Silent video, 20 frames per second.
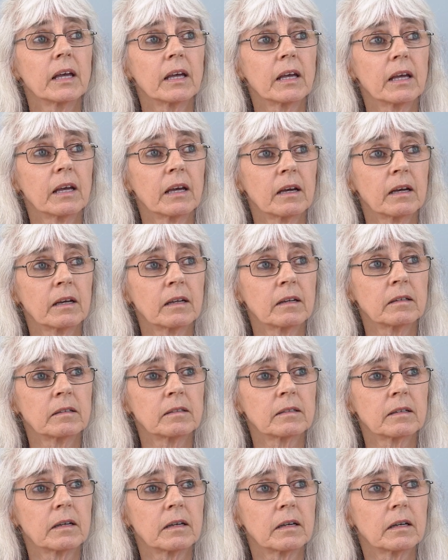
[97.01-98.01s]

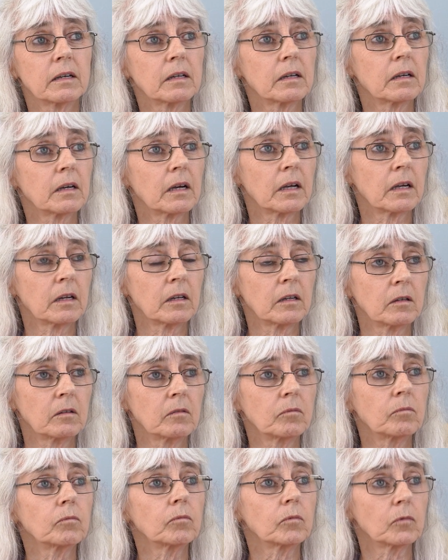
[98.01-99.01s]
And I
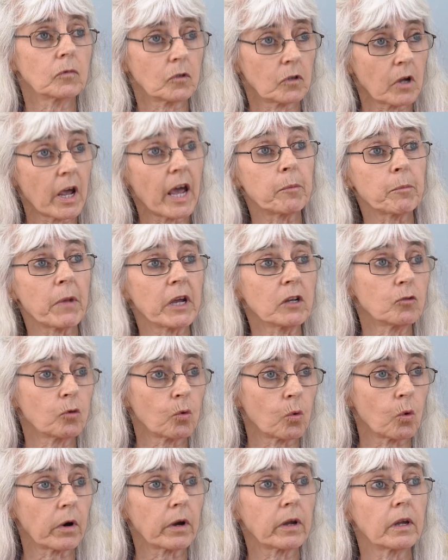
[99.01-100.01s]
had my
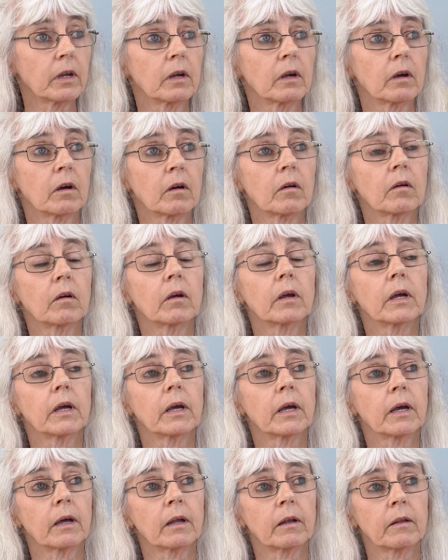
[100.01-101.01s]
tour here,
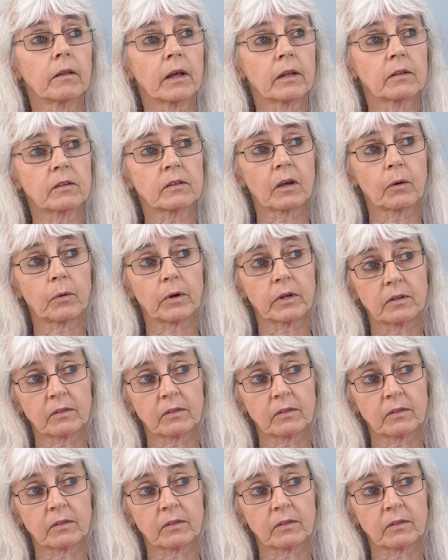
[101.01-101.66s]
and that's how I